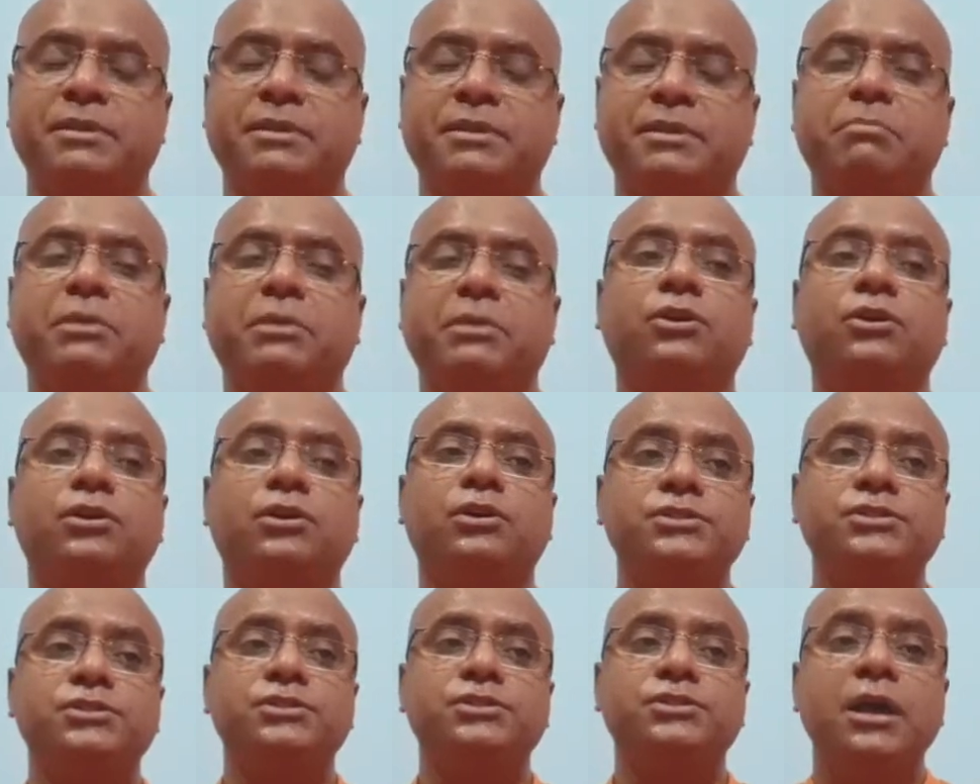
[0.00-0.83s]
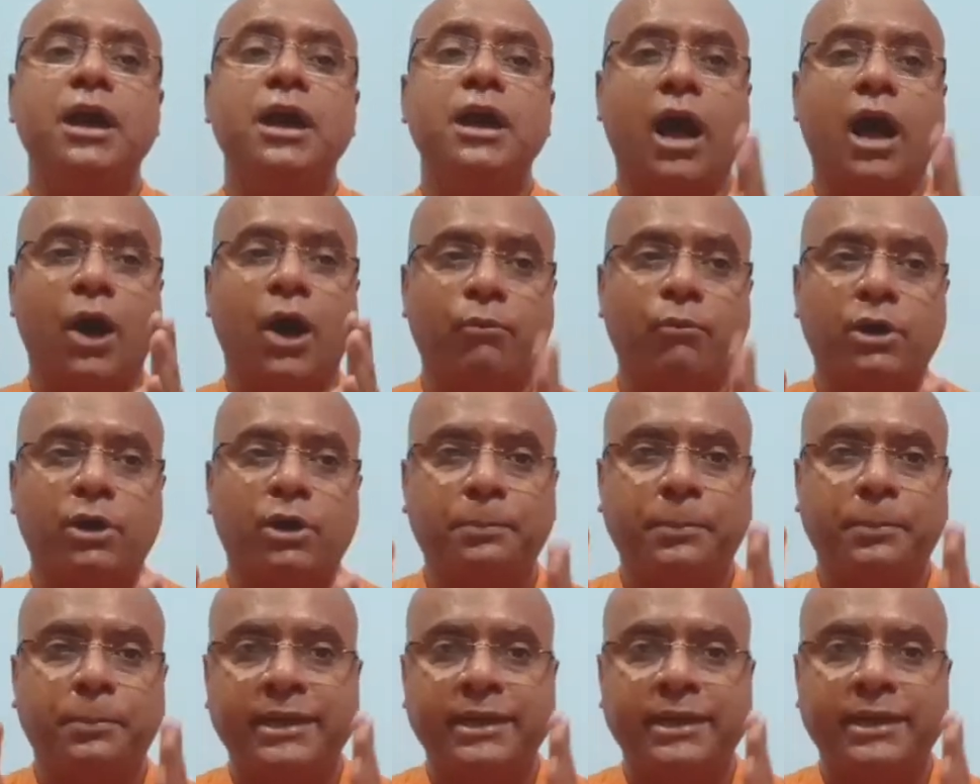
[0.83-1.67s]
because our
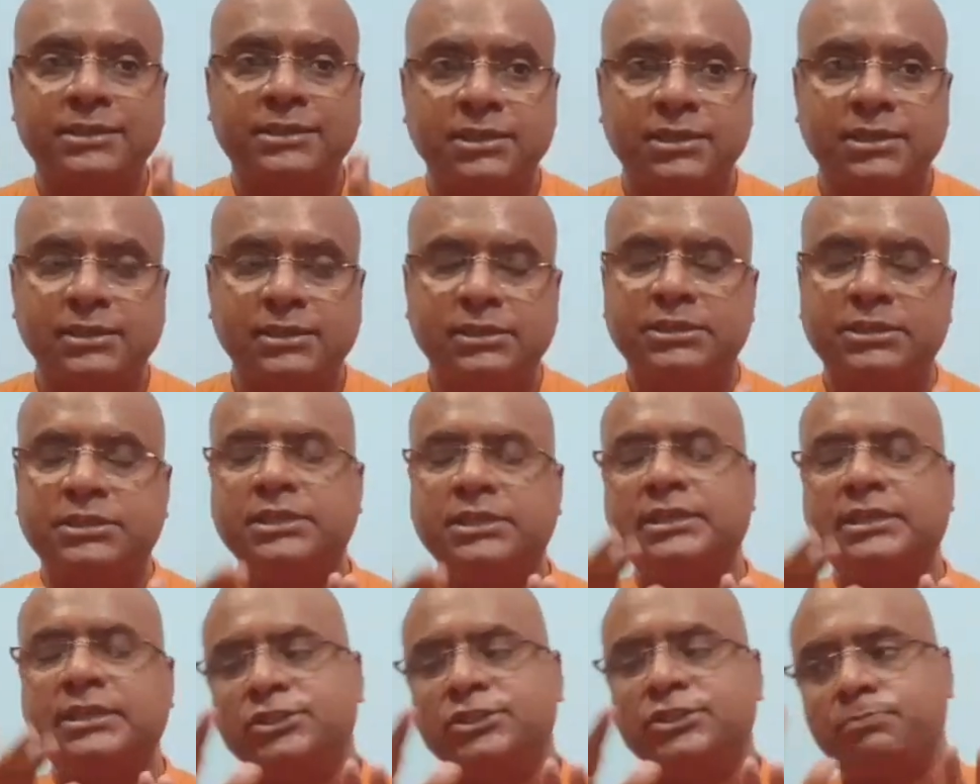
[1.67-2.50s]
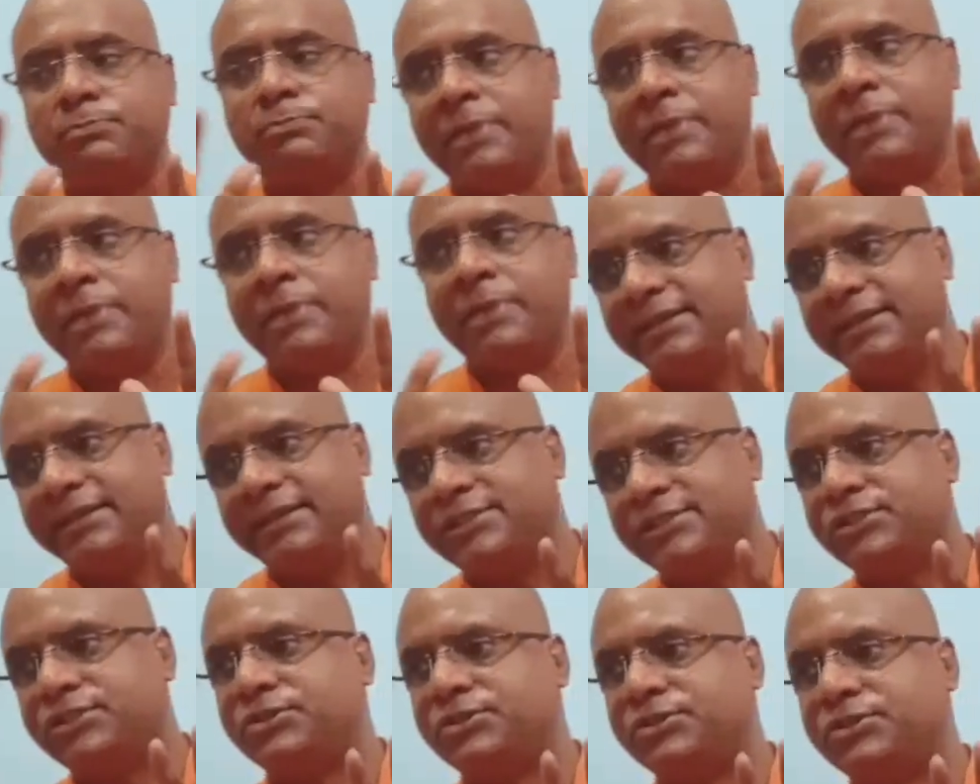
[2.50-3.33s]
practicality is
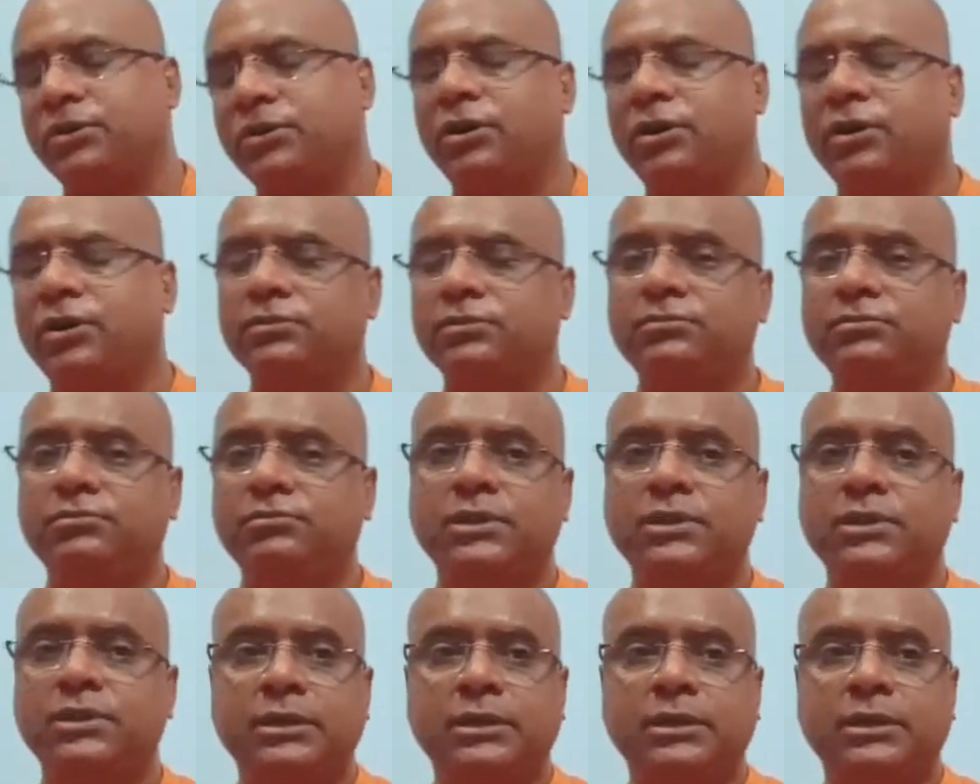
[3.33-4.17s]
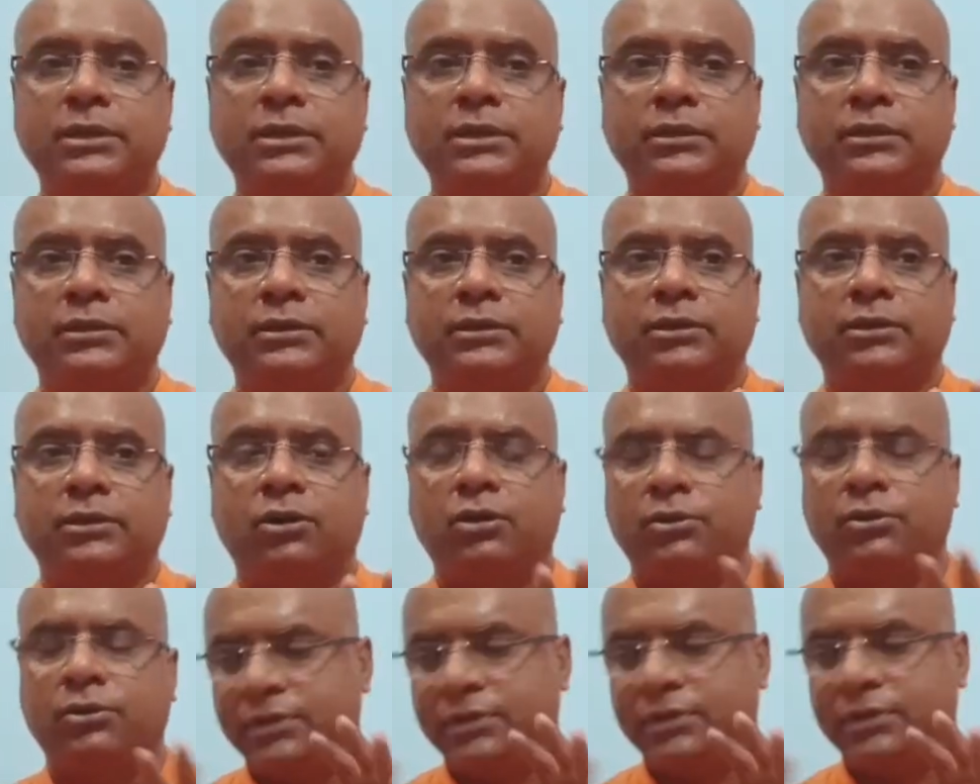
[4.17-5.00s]
balanced on,
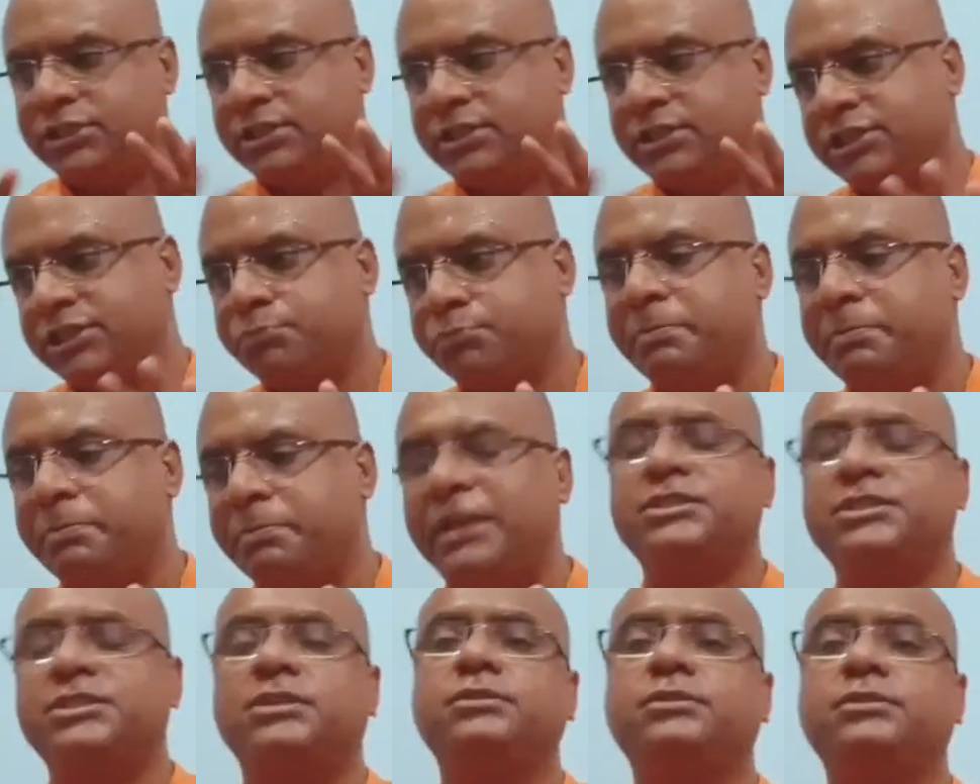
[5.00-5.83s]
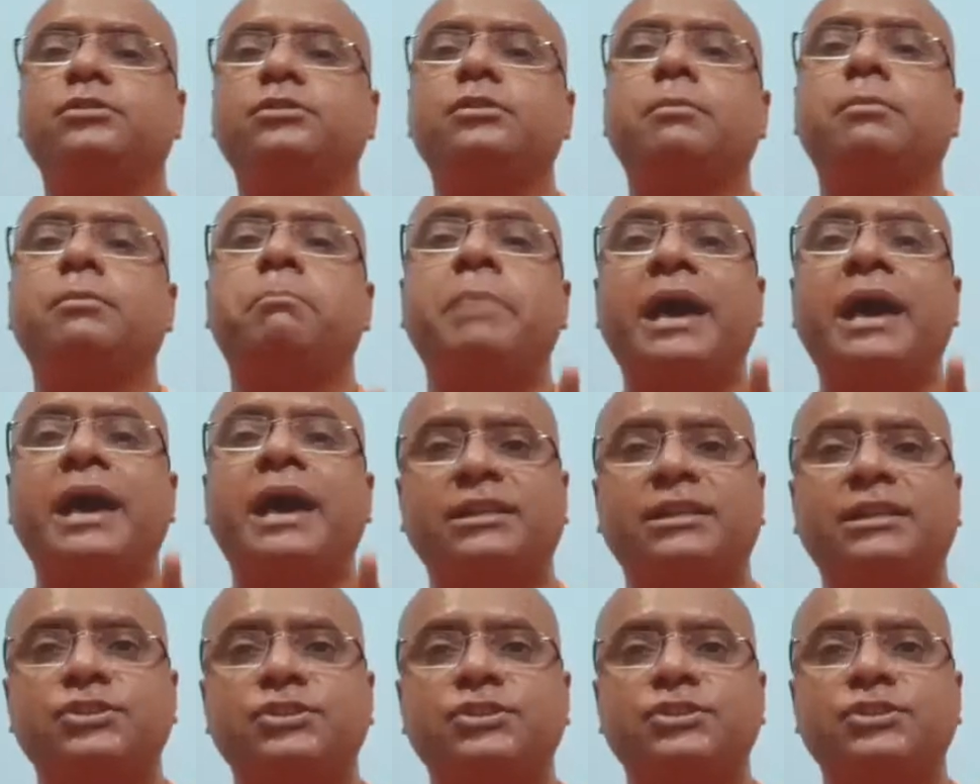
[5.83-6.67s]
or it is measured on the
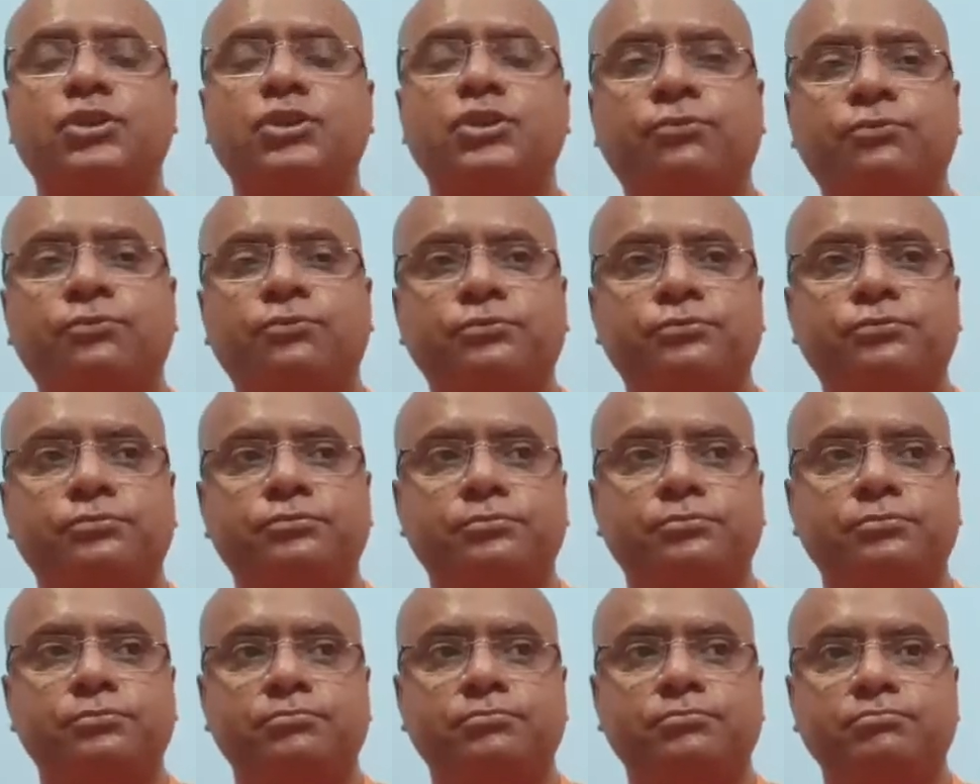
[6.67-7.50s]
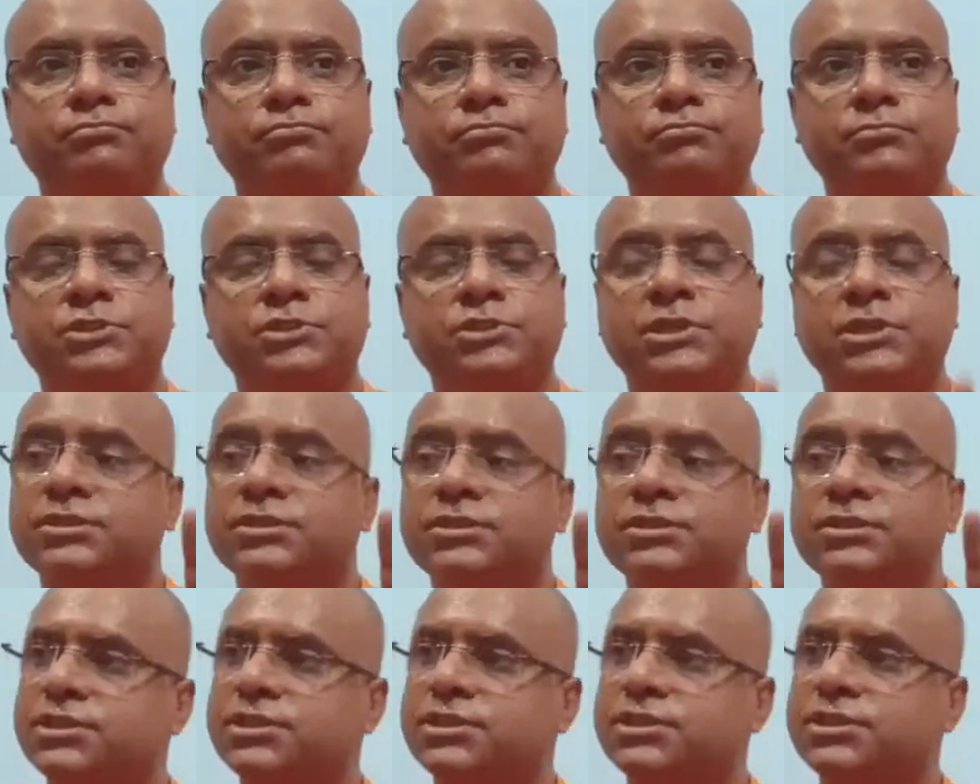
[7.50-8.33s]
balance of
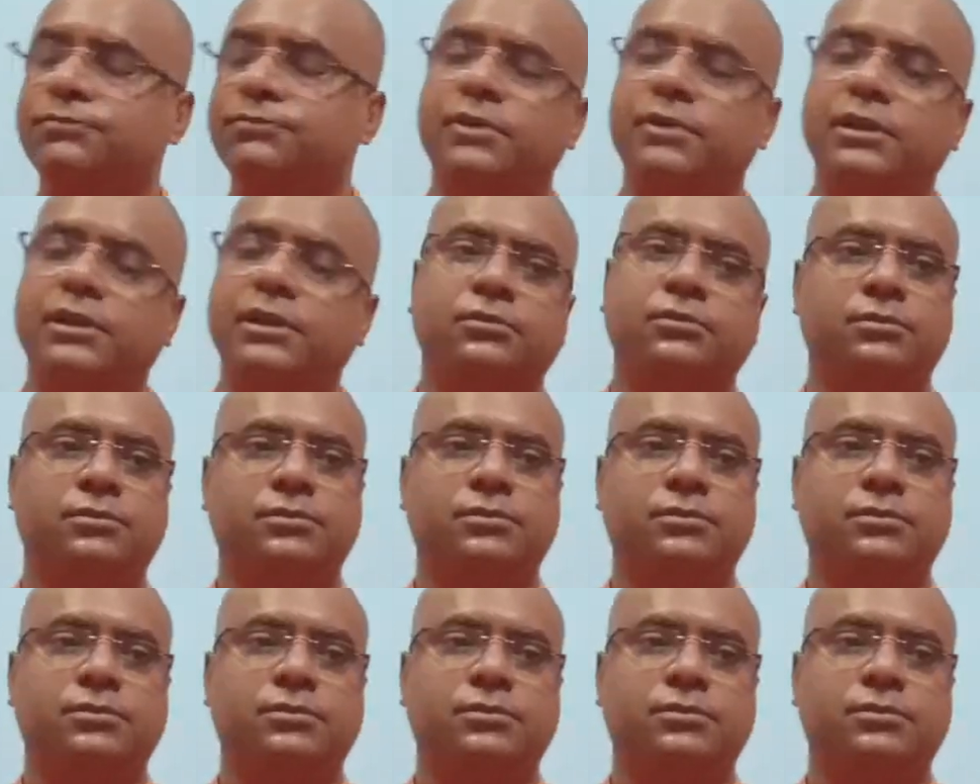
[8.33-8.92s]
success and failure.